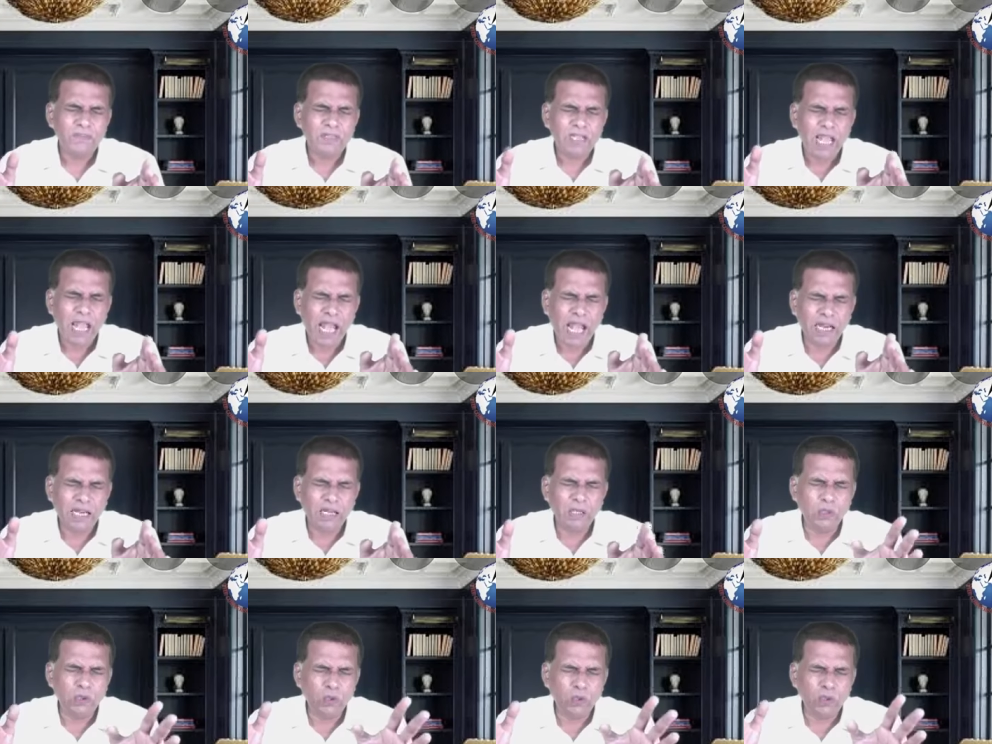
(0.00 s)

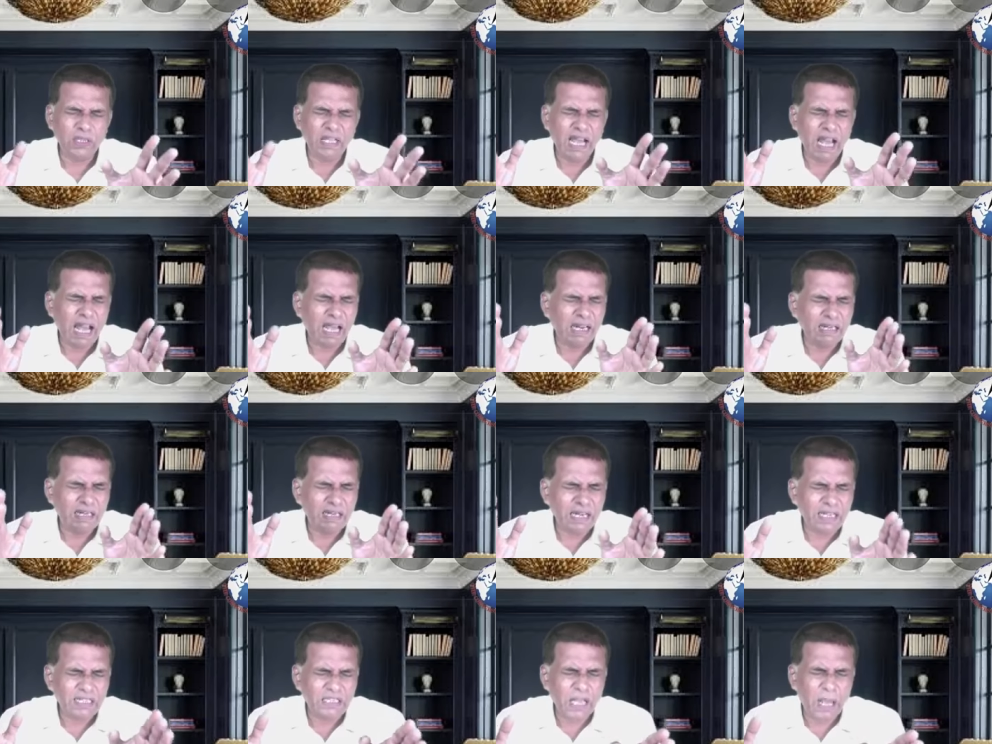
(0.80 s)
Hallelujah.
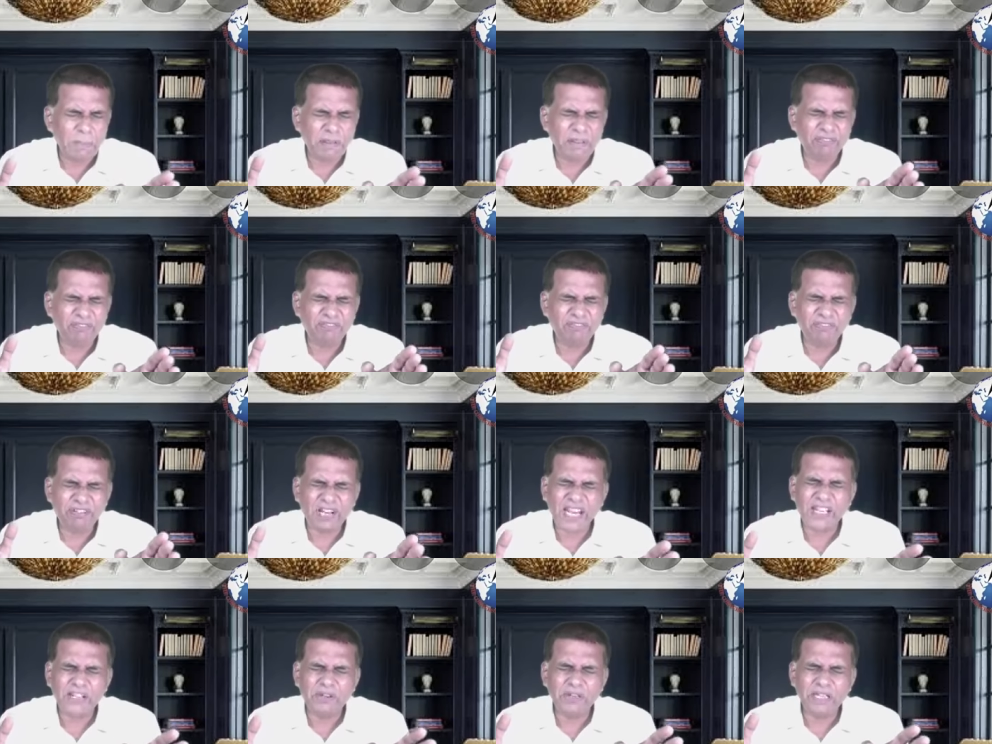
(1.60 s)
Let there be
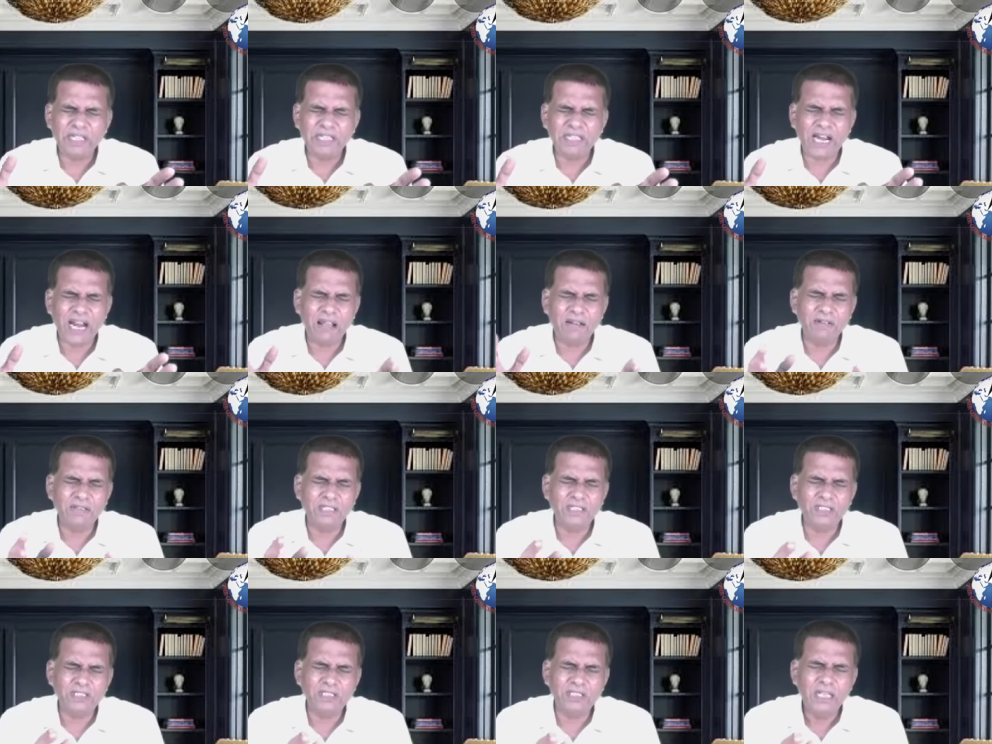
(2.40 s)
frequent
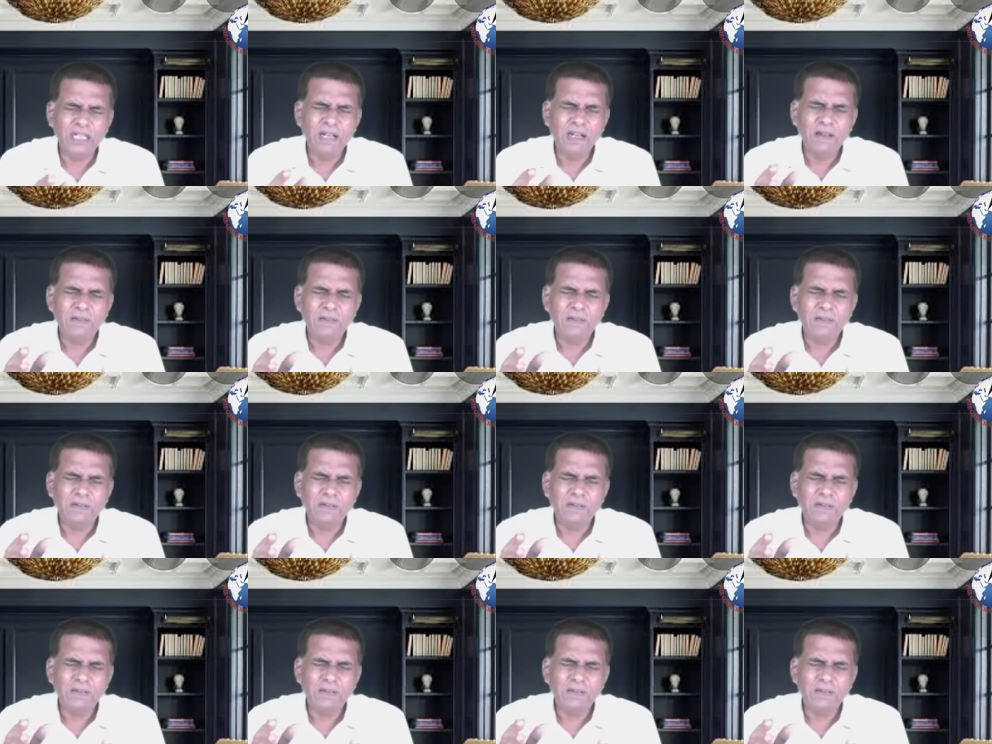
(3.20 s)
travels